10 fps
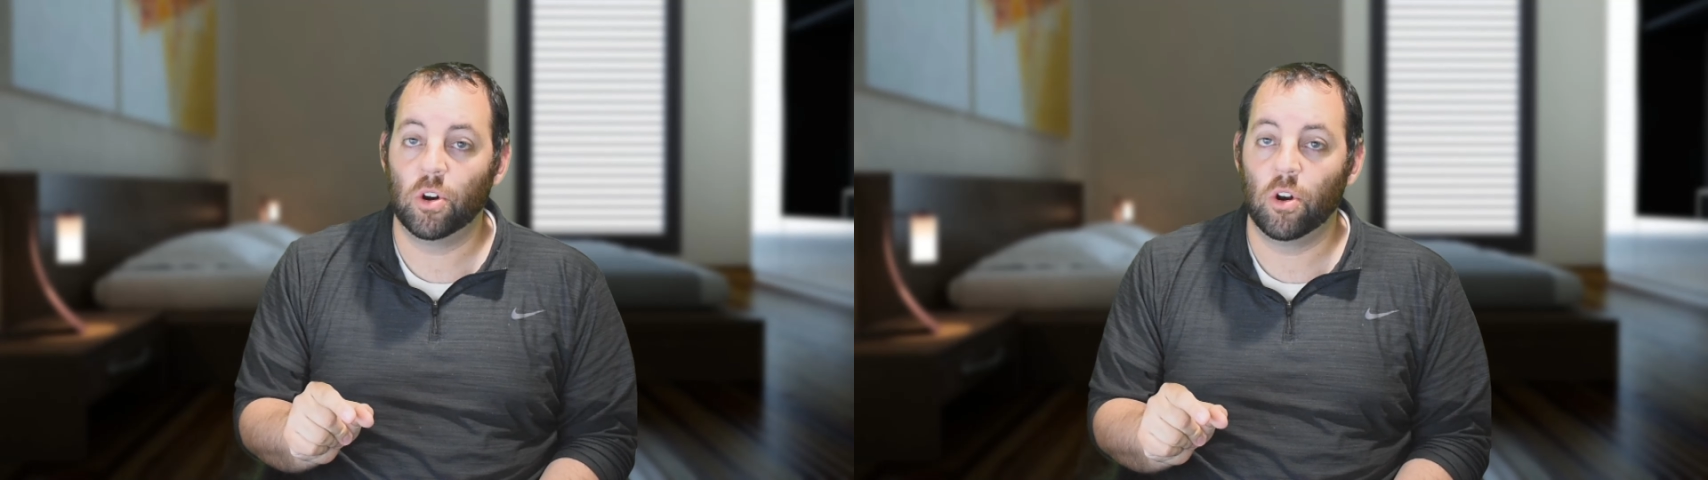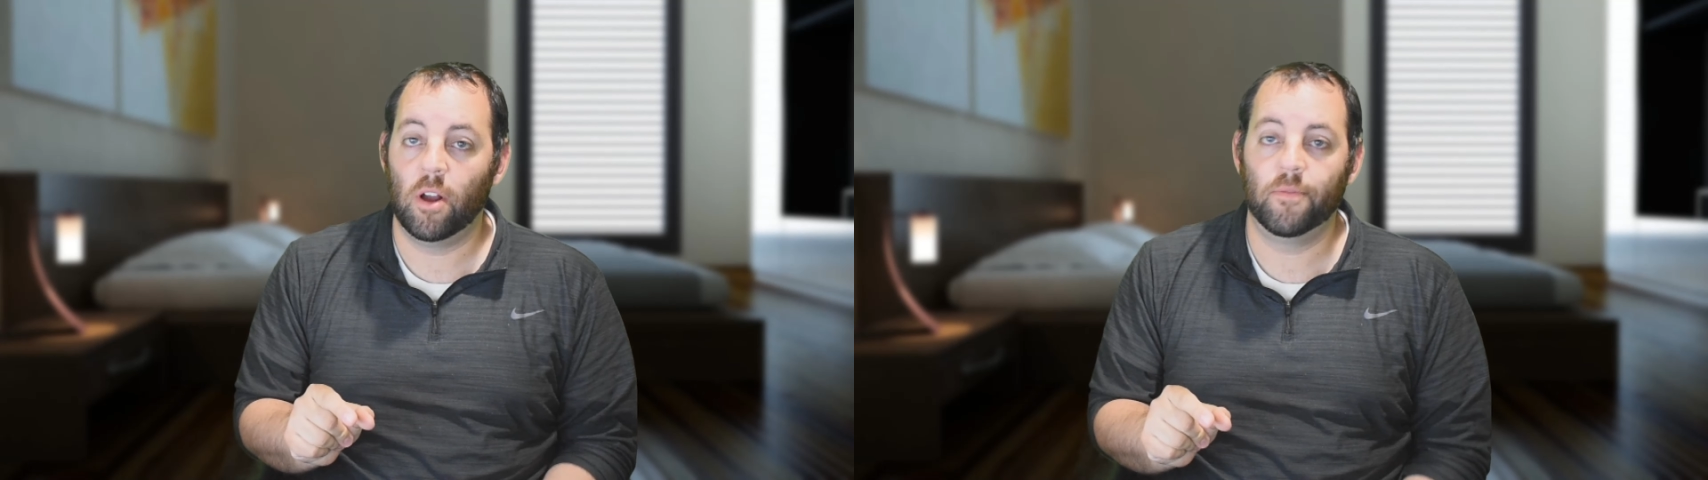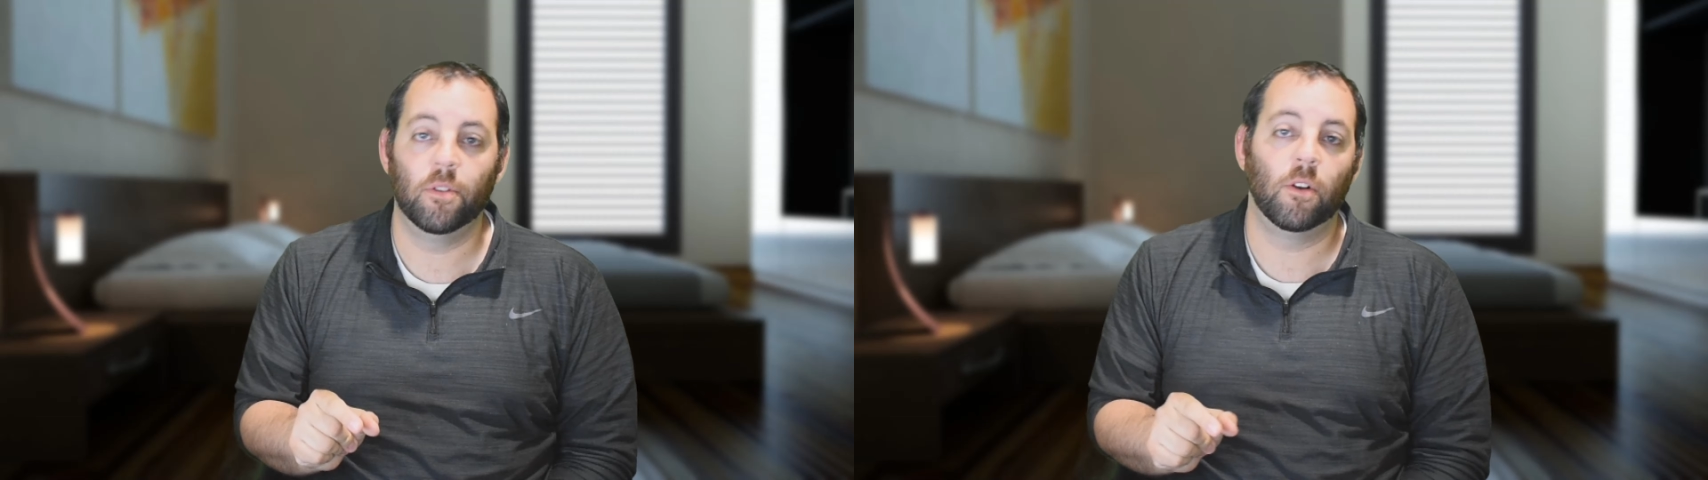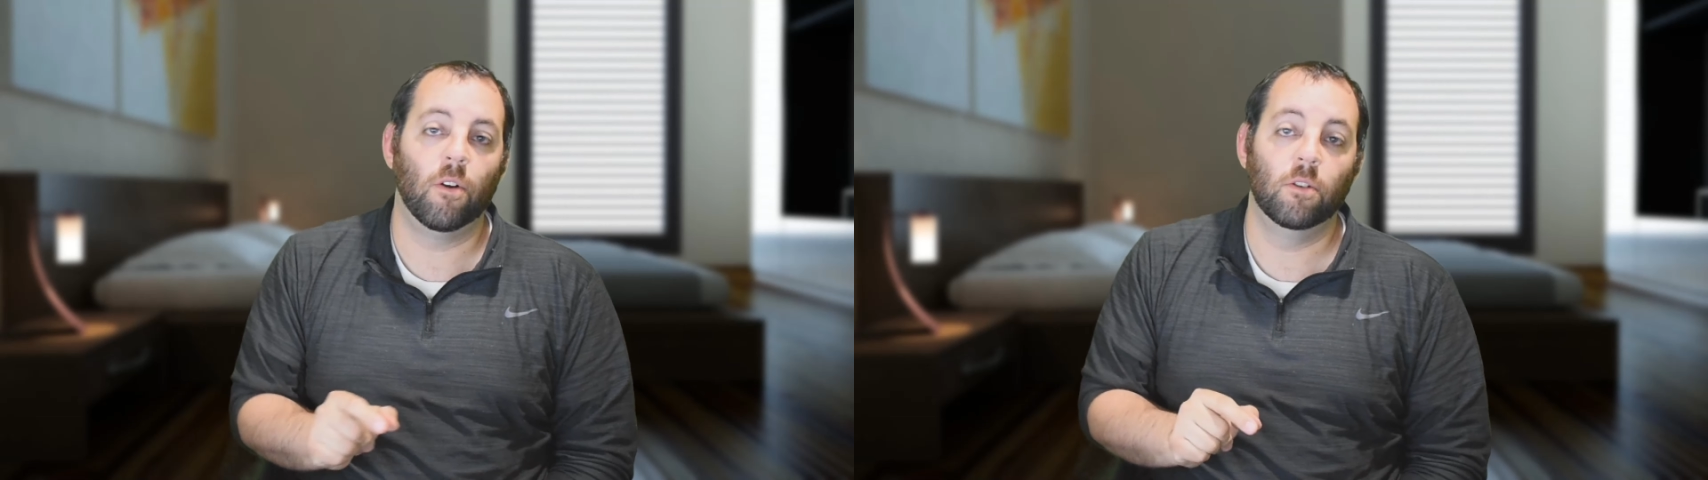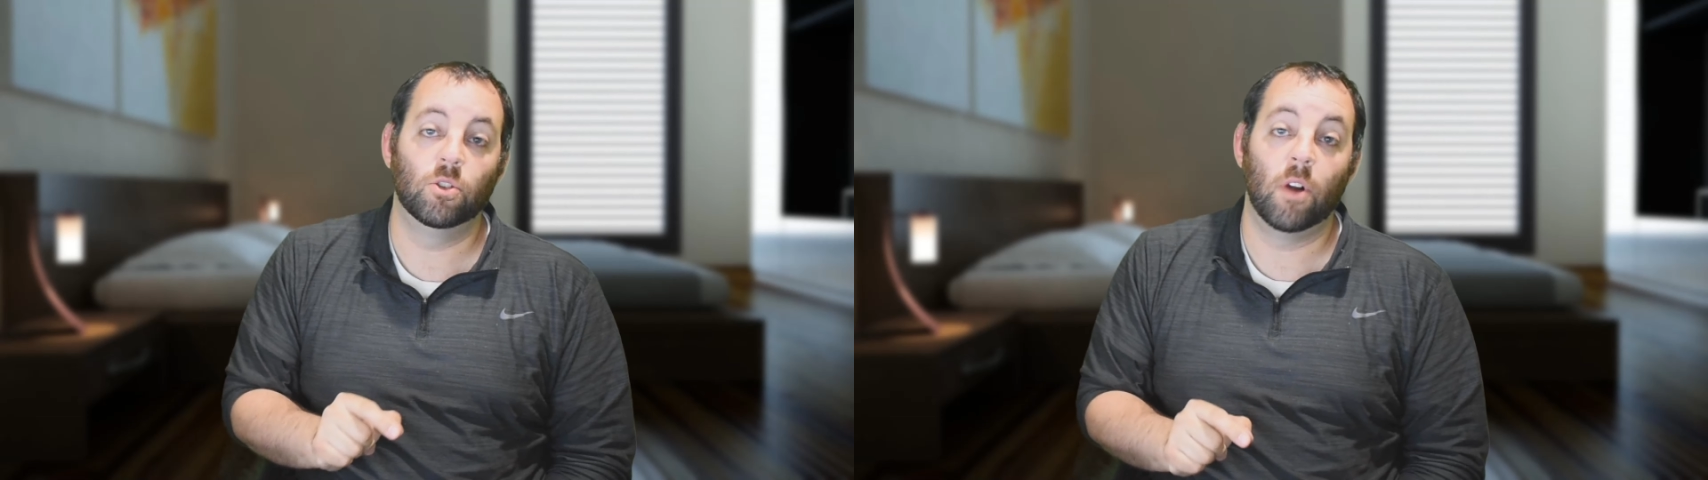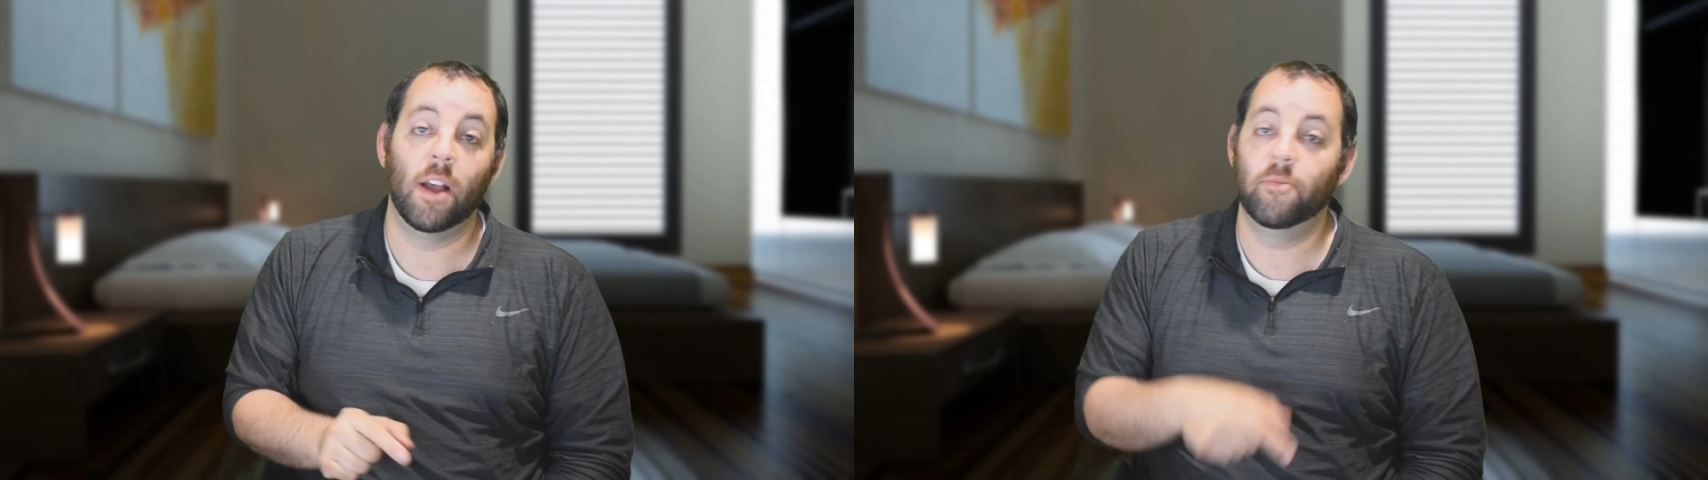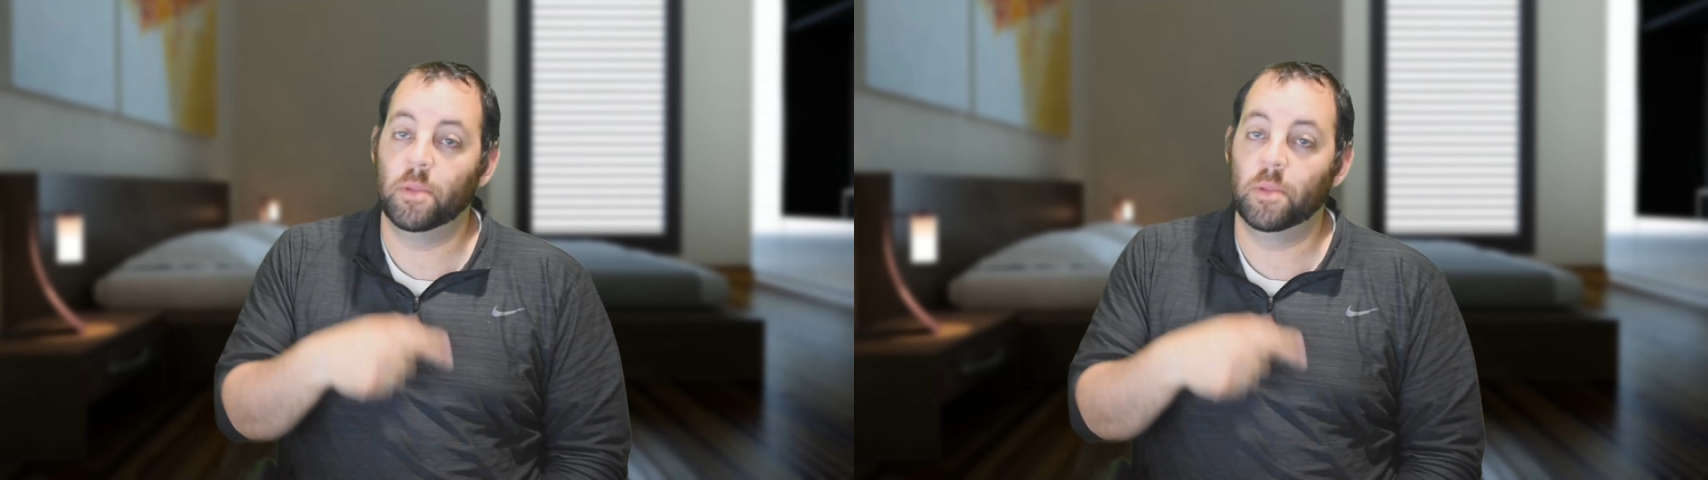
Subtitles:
it off for the current drive,